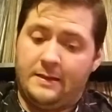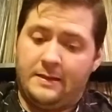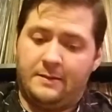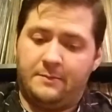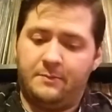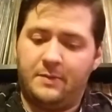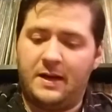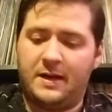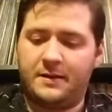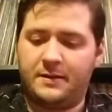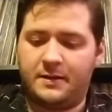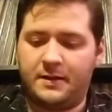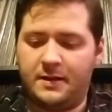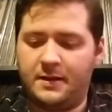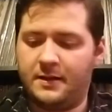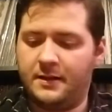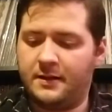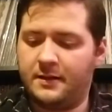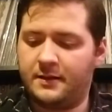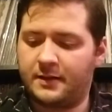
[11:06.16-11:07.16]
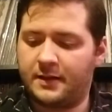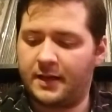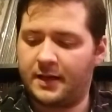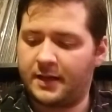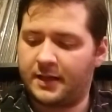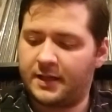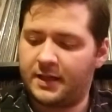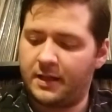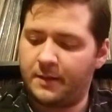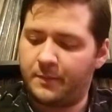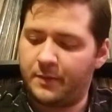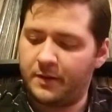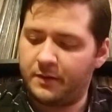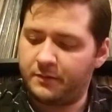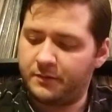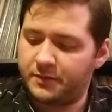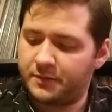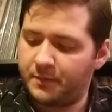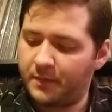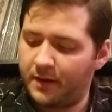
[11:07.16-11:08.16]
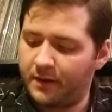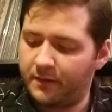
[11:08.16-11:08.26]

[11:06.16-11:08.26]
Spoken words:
but, gotta keep it. It's my